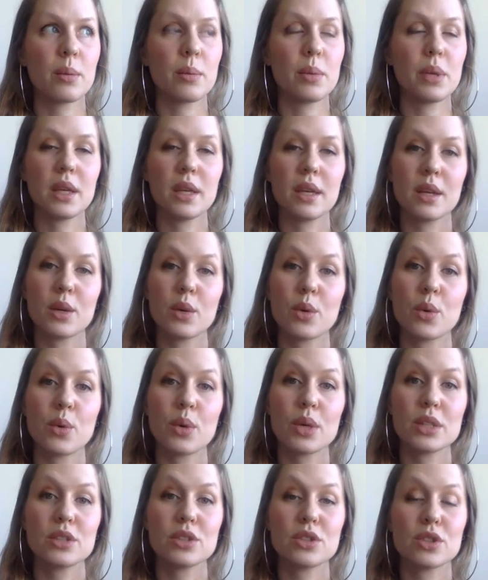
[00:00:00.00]
being
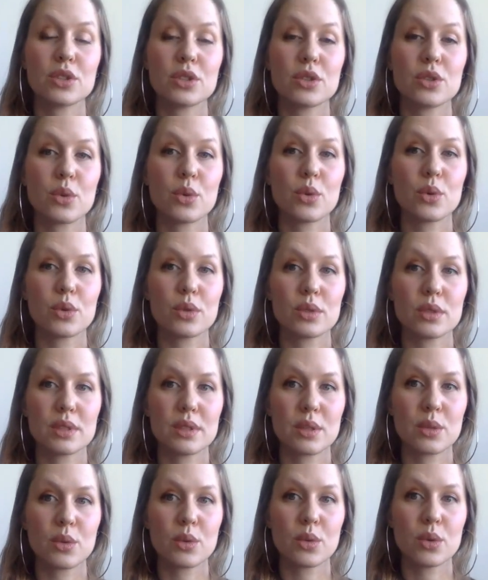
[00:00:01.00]
questioned, or
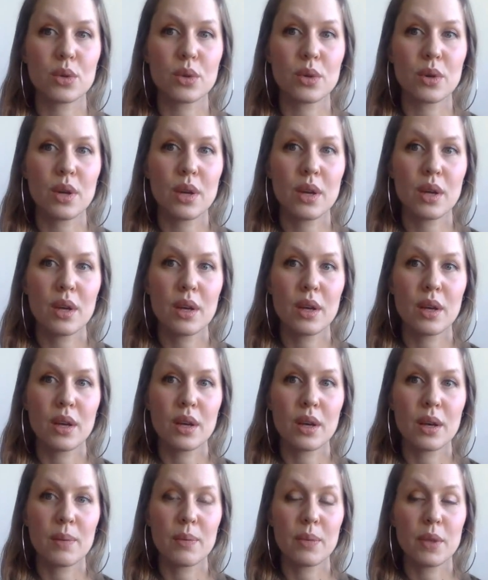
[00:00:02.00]

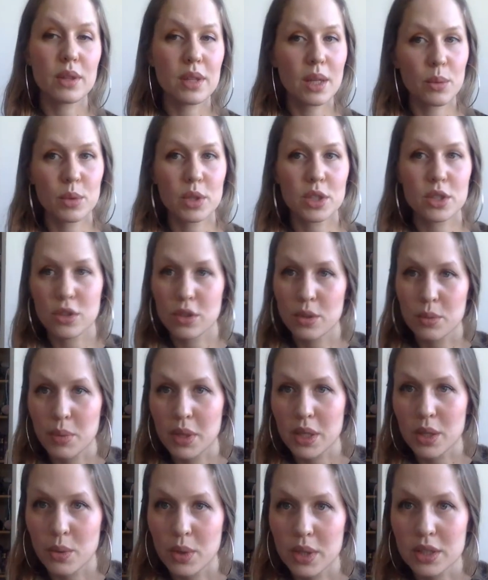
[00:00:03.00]
not that we shouldn't
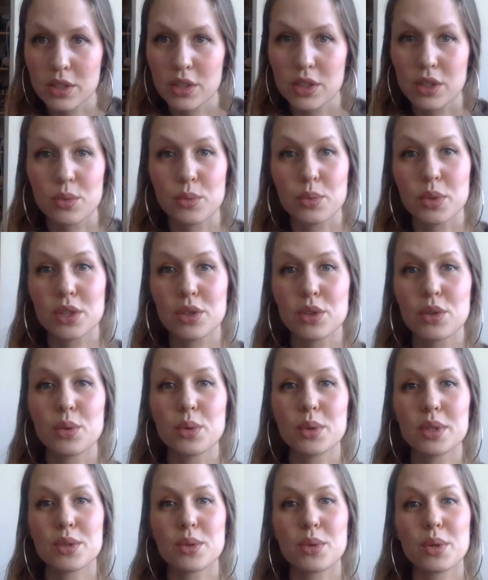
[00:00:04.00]
be questioned. We should
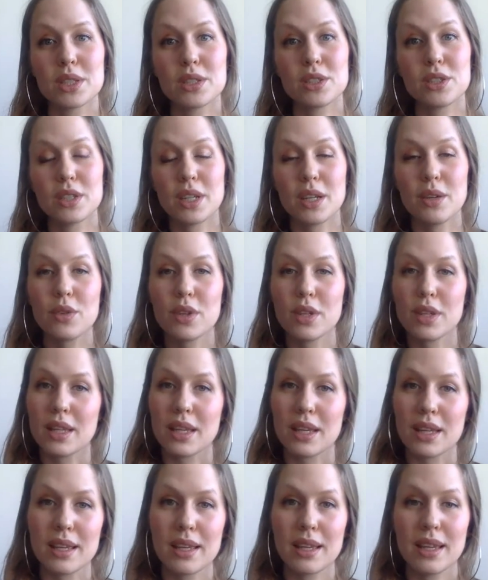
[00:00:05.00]
always question
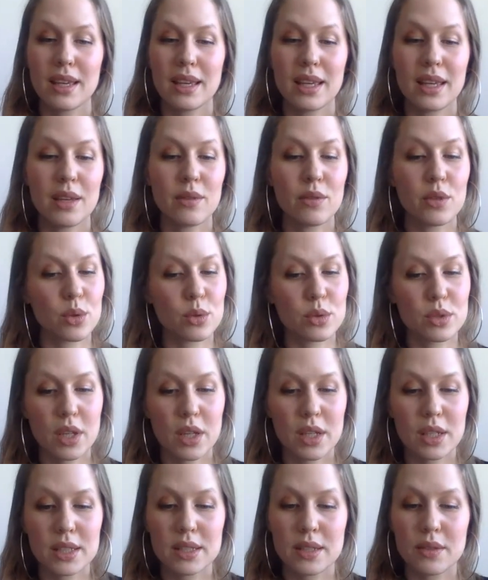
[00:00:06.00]
everything, even
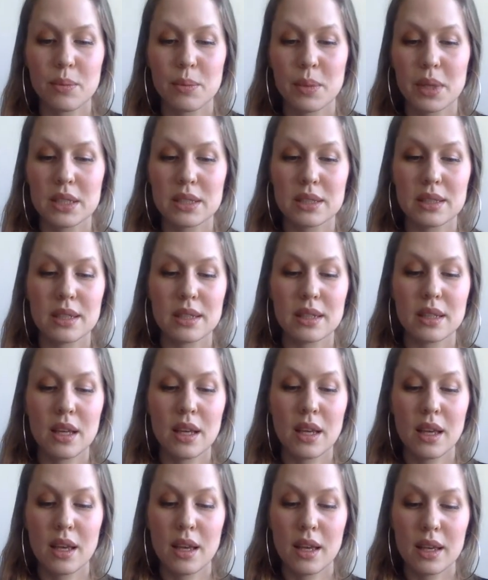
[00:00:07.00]
alternative medicine
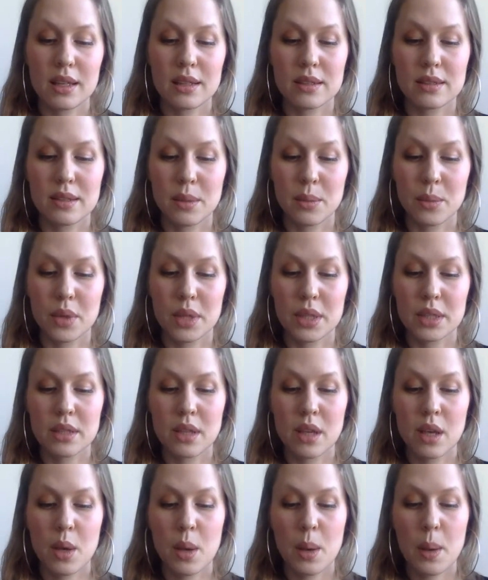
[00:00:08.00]
in some ways.
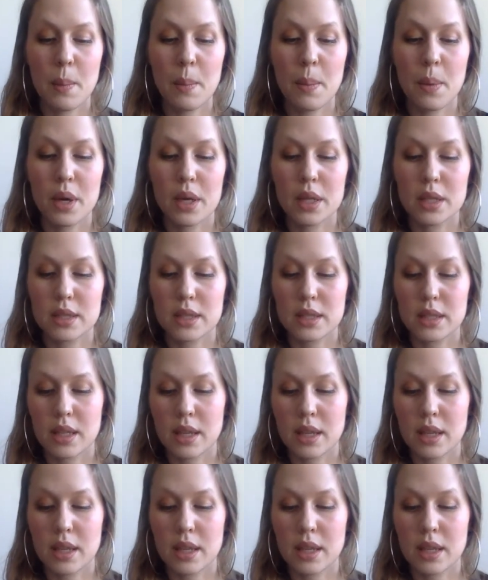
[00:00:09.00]
But